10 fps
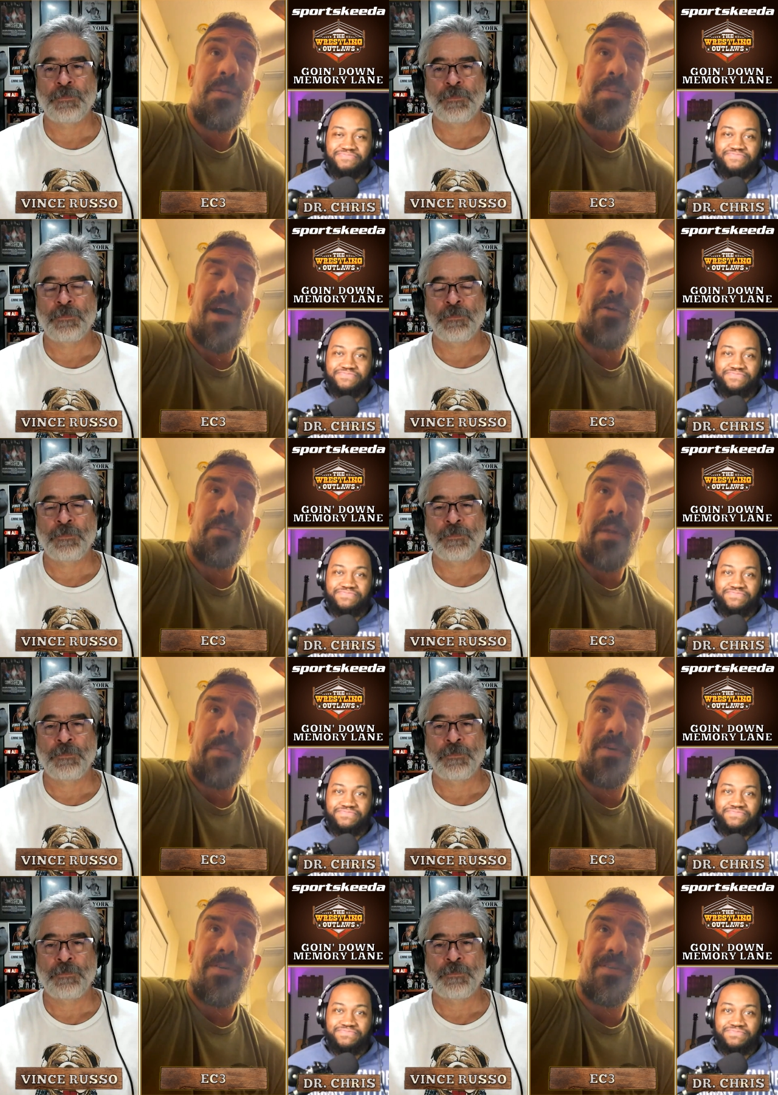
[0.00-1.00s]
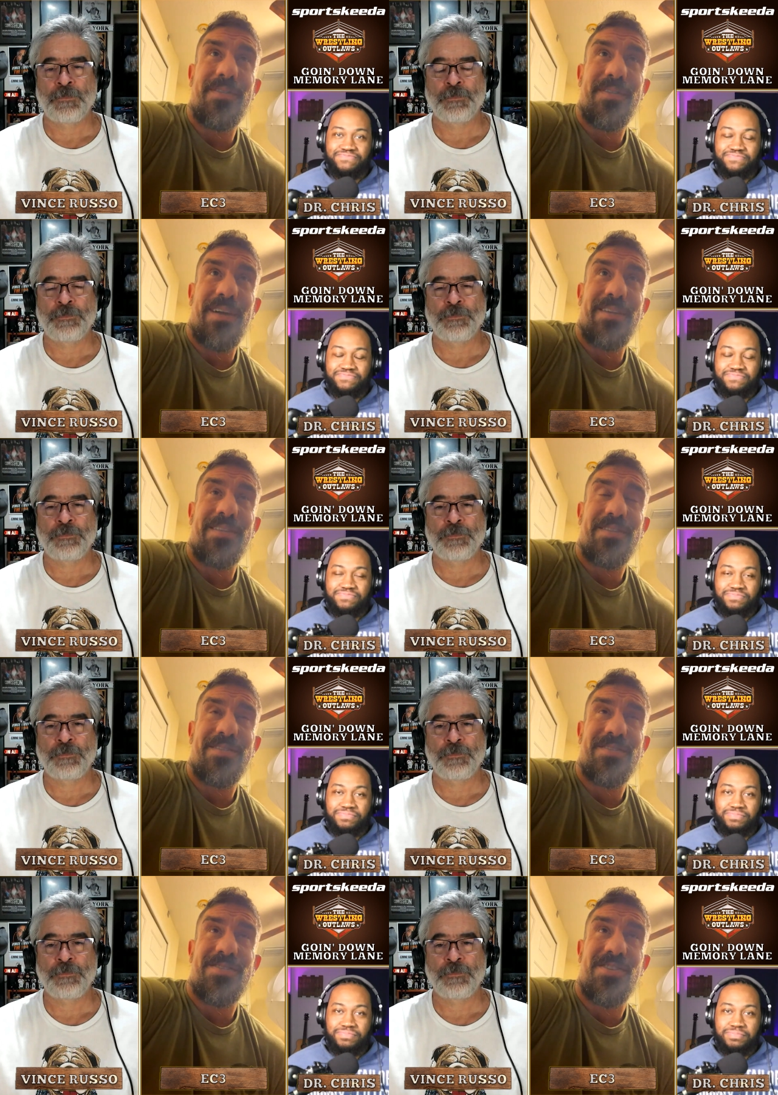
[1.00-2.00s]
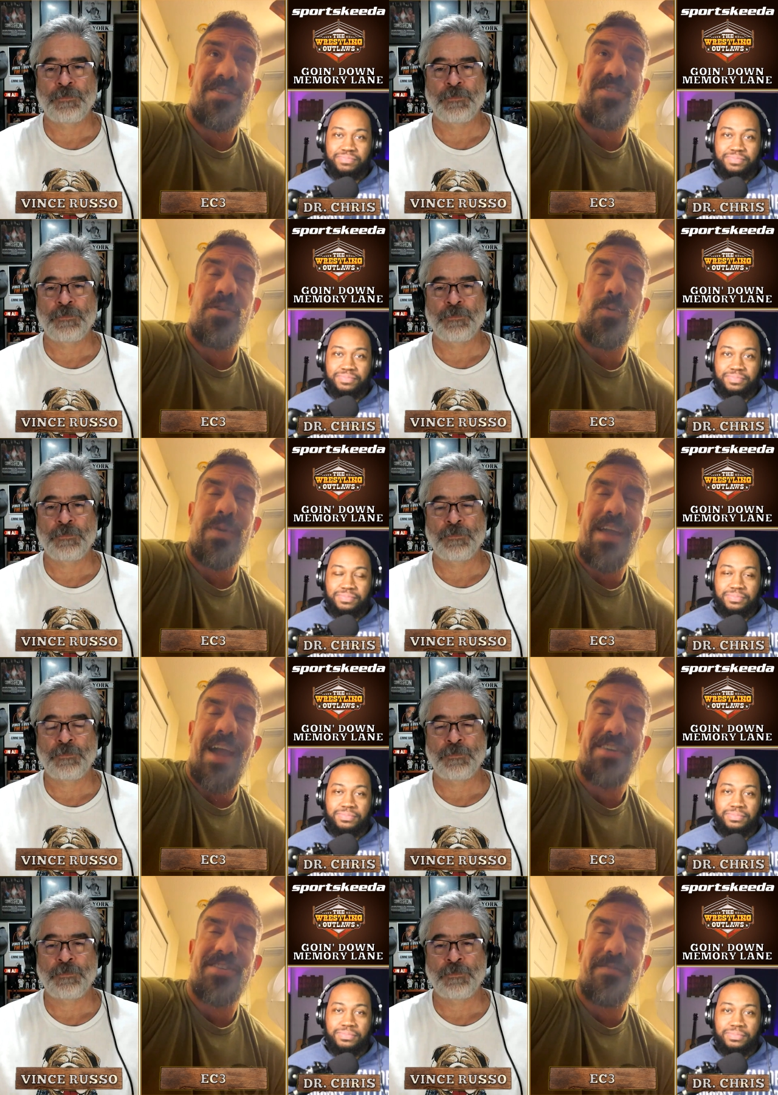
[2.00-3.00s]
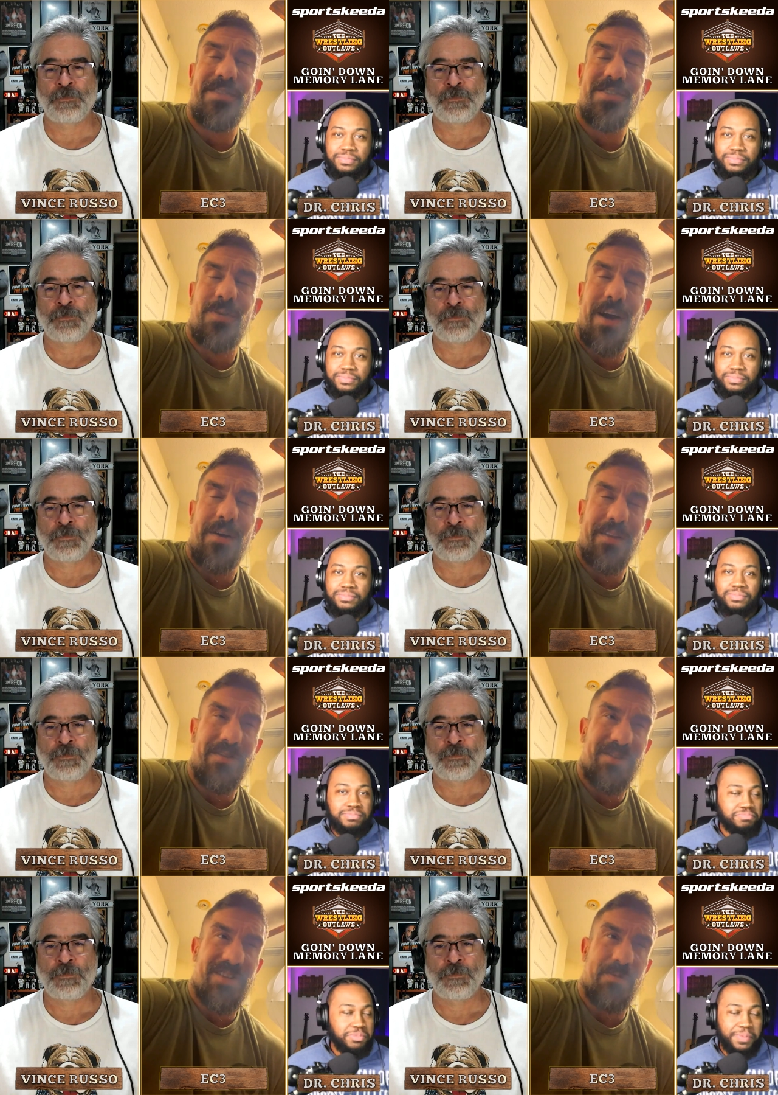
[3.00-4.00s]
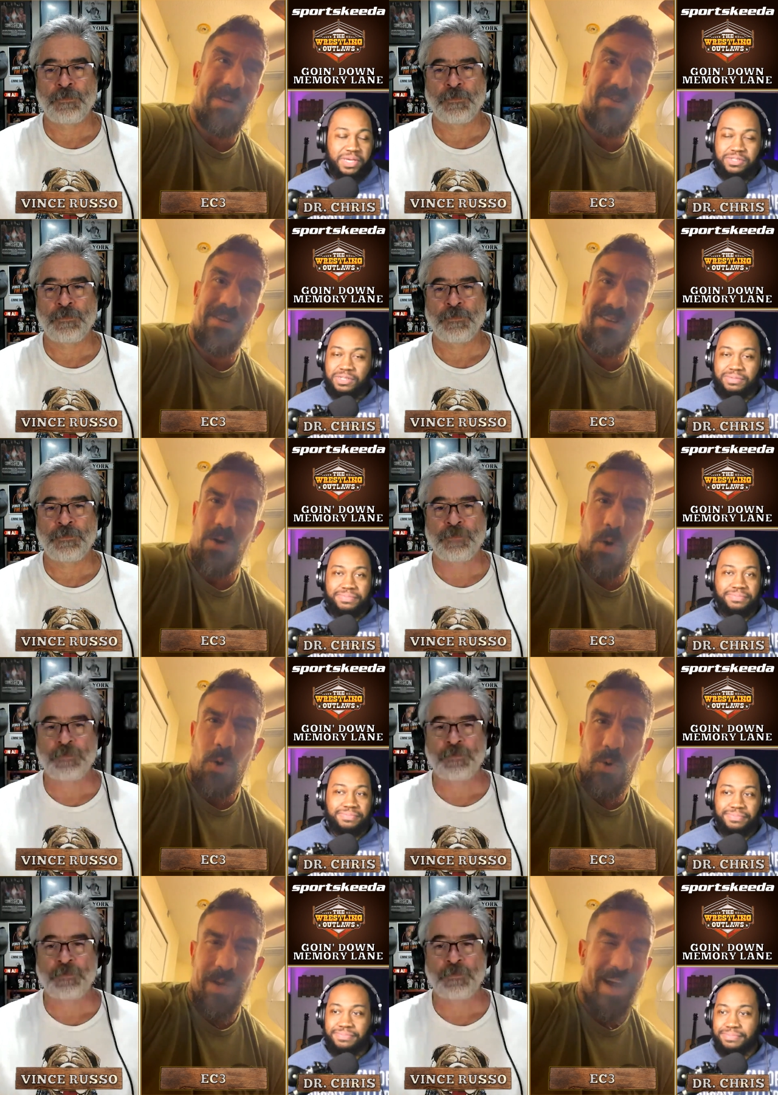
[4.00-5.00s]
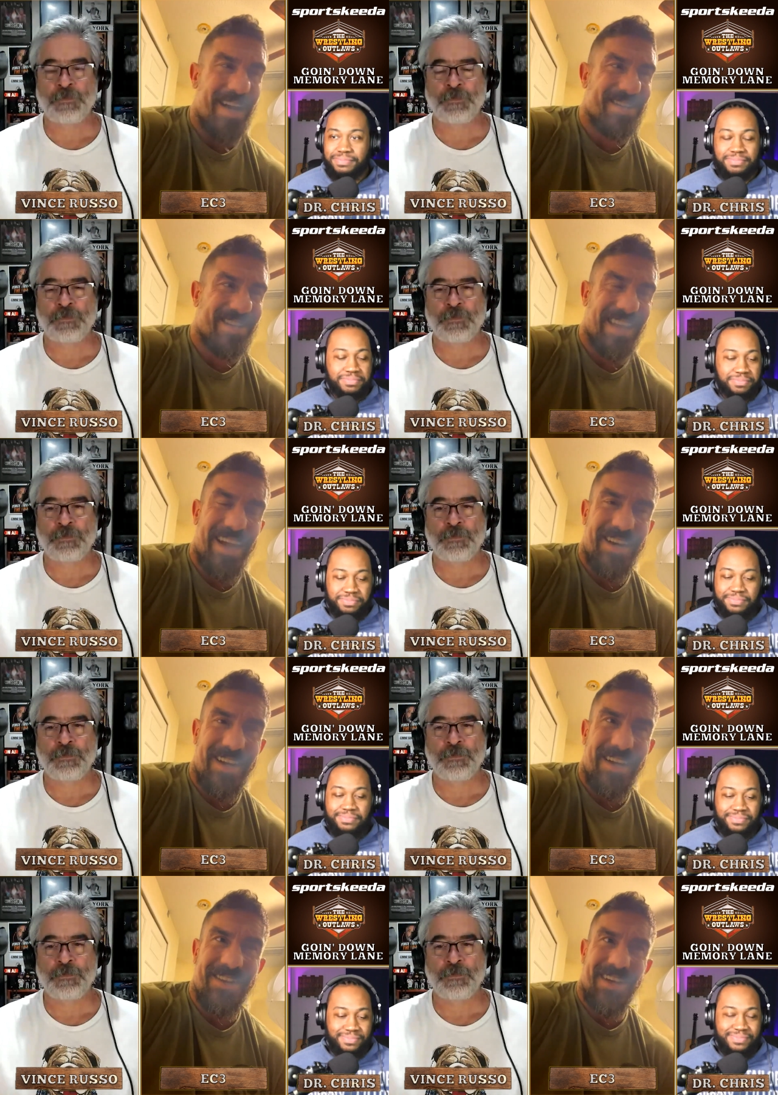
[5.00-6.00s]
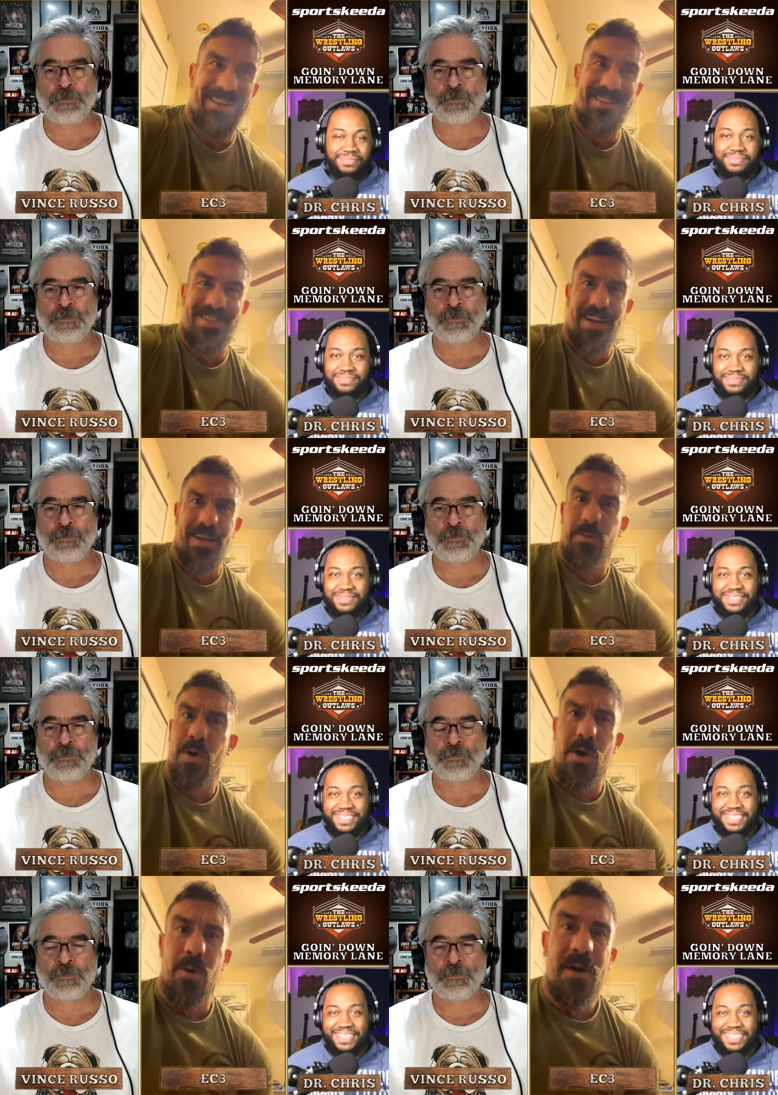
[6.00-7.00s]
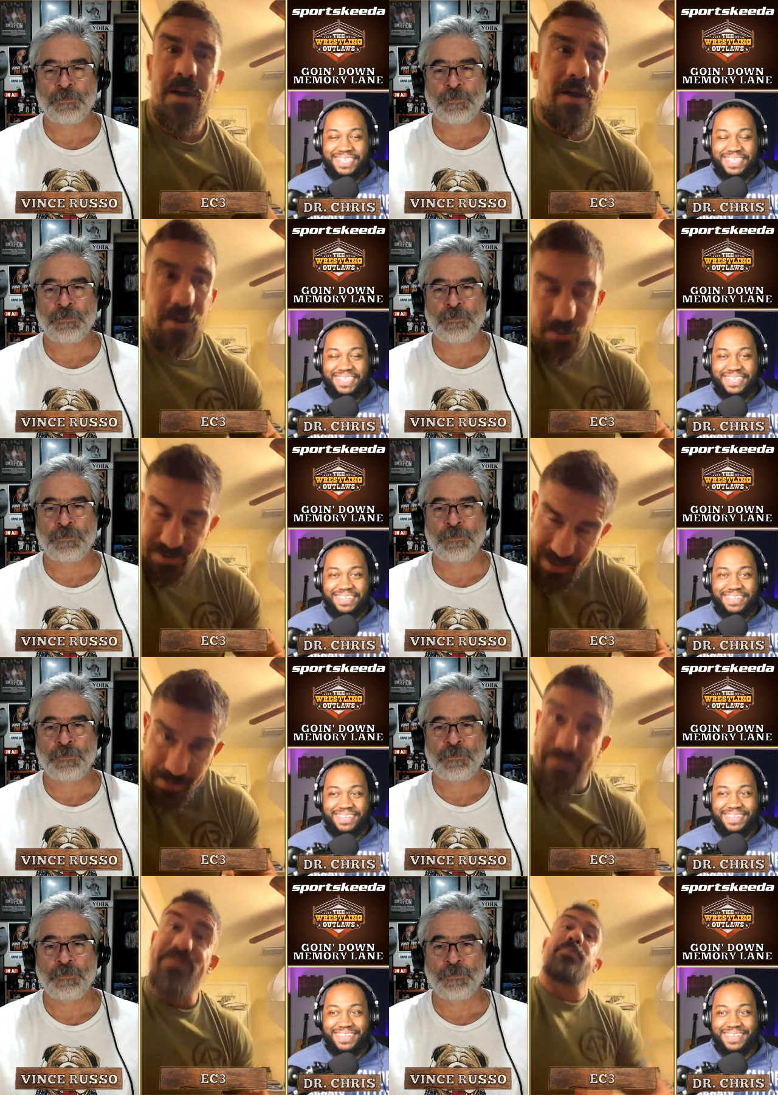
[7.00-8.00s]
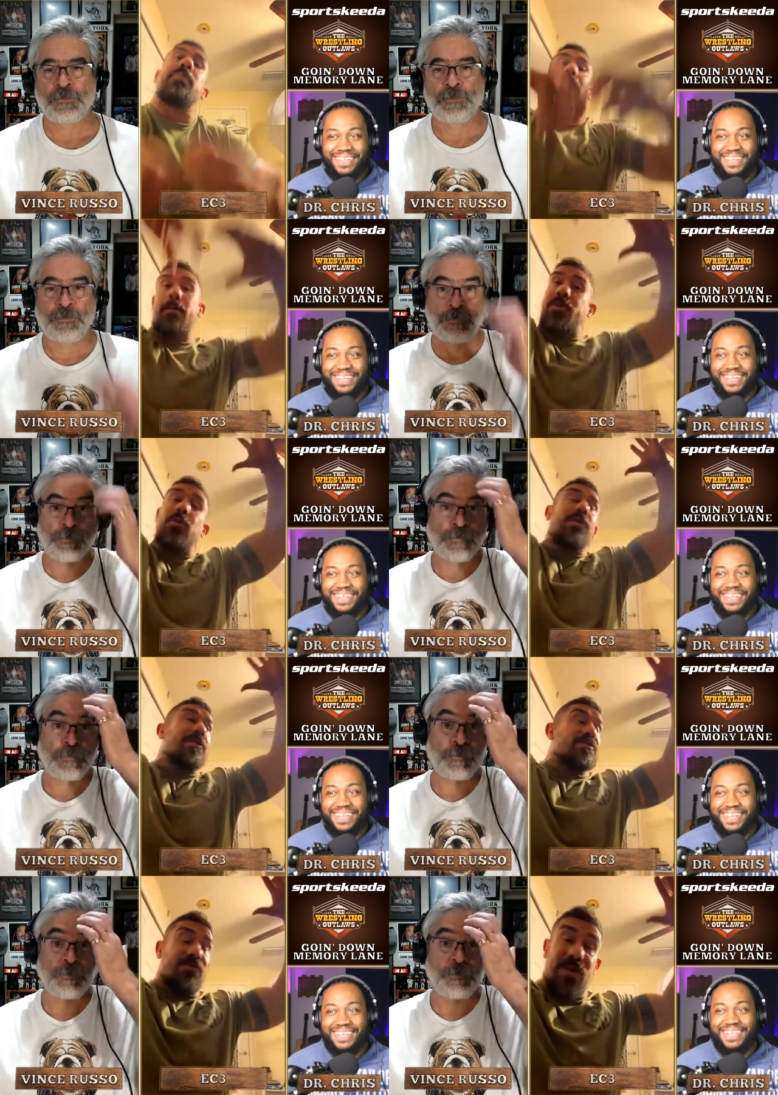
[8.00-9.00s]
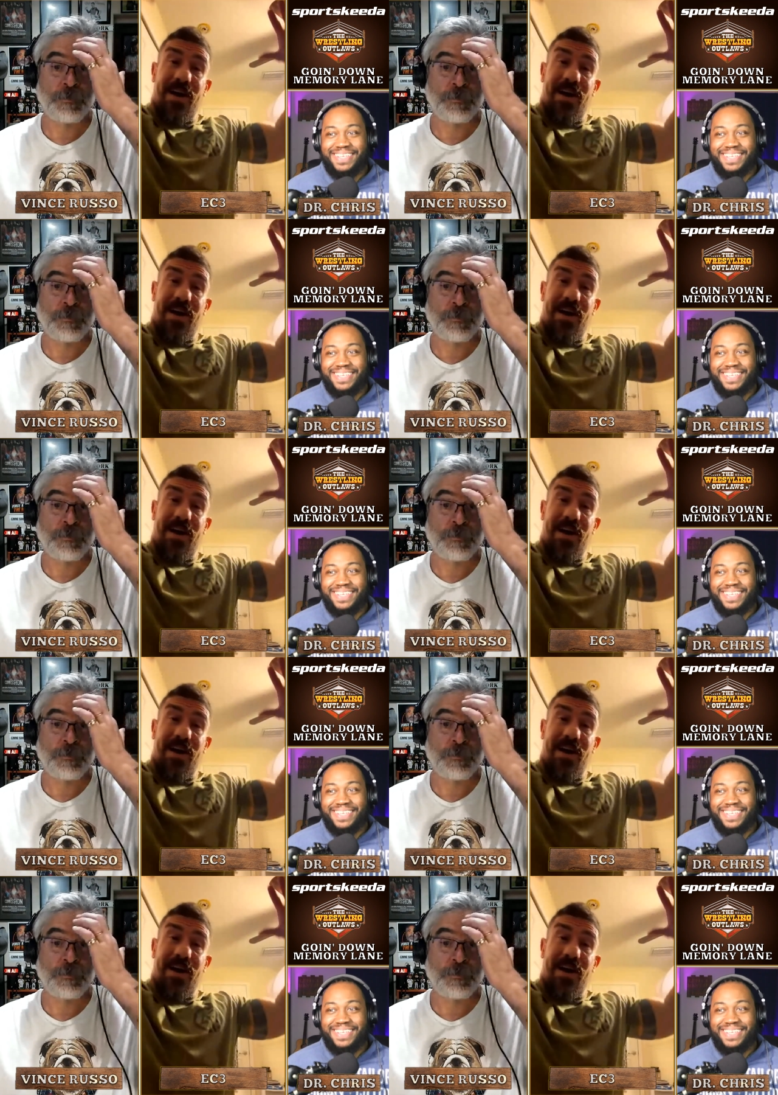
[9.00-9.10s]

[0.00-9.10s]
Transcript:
Speaker 1: But I remember like the reaction of this crowd, and there's this old ass lady in like the second row who's like popcorn goes